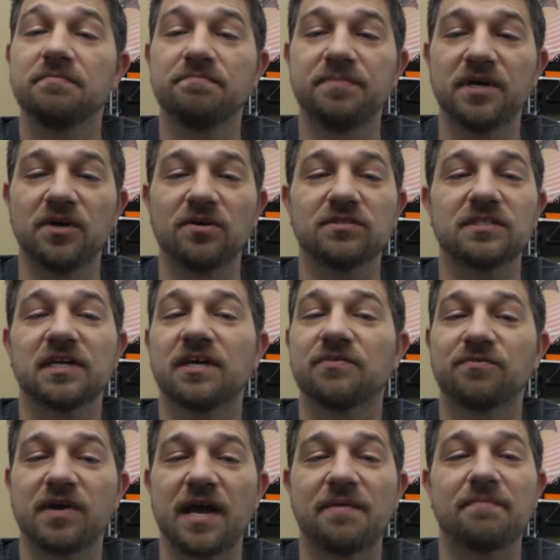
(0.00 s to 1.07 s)
built, and
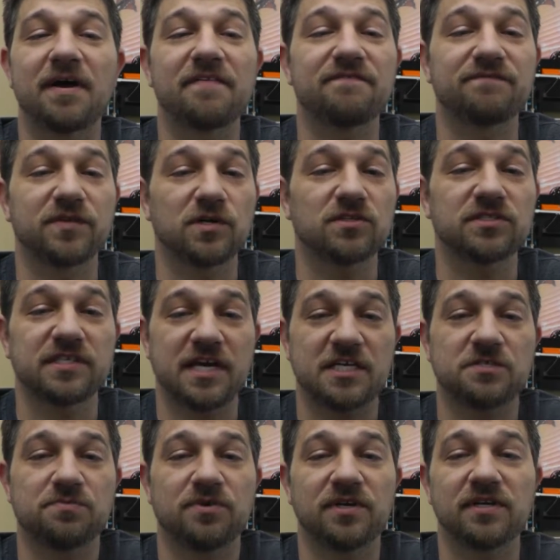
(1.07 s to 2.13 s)
ran my first
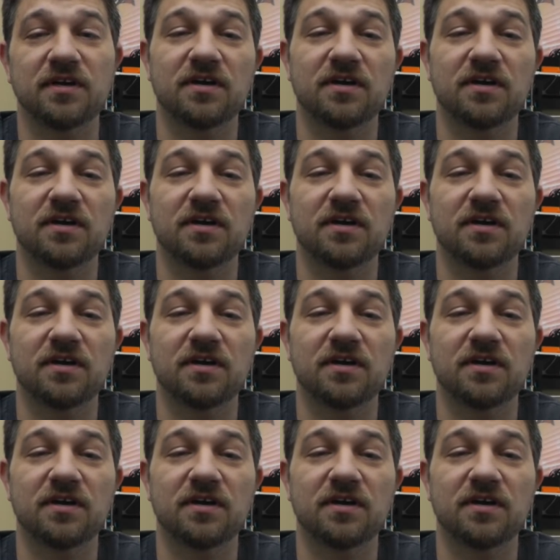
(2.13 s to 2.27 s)
test print